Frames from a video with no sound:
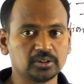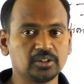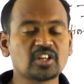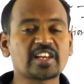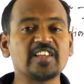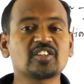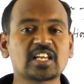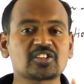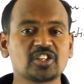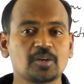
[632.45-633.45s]
In the 9th
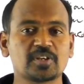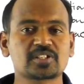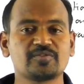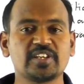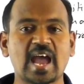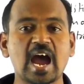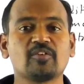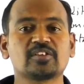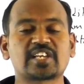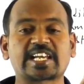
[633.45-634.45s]
class syllabus, we
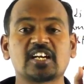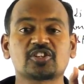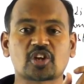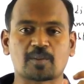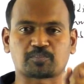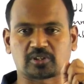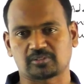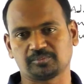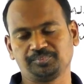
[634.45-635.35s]
have a second chapter.